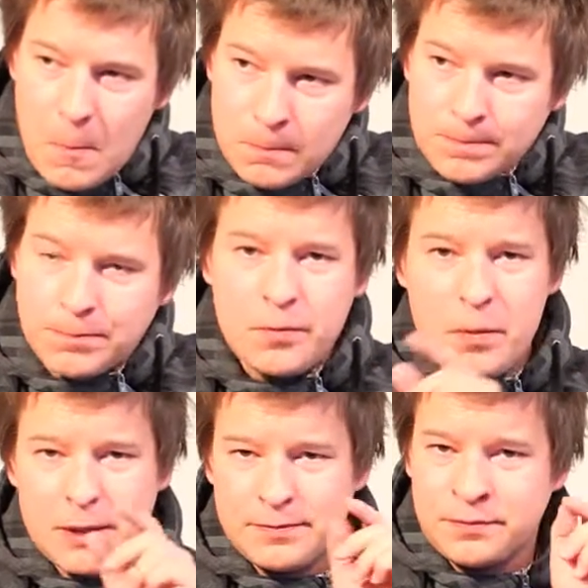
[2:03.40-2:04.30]
Hmm.
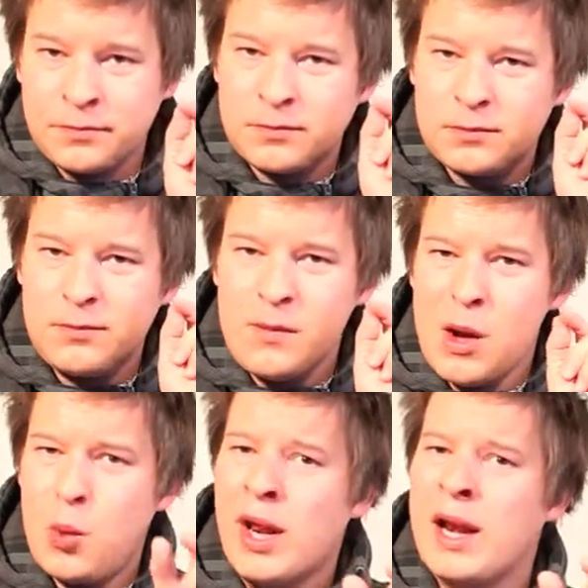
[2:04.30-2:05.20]

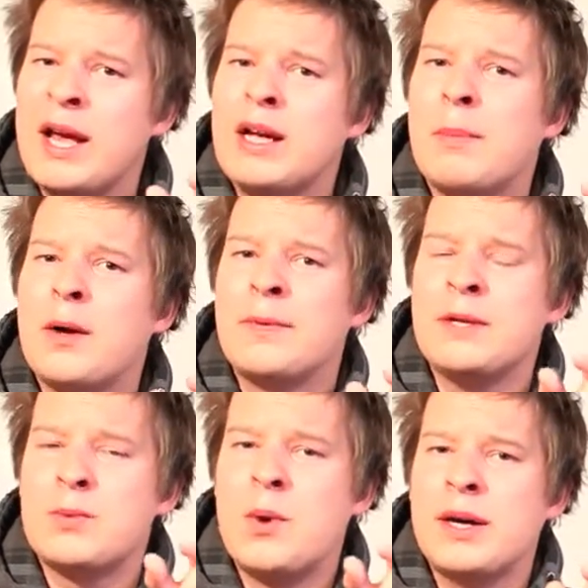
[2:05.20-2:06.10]
what I like about
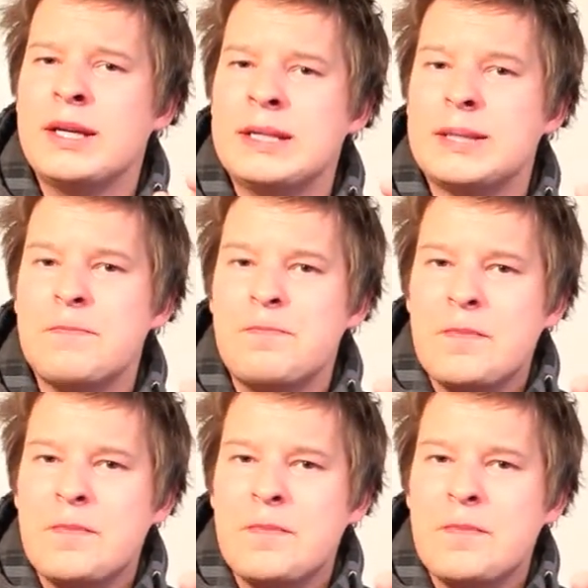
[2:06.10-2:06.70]
this wine is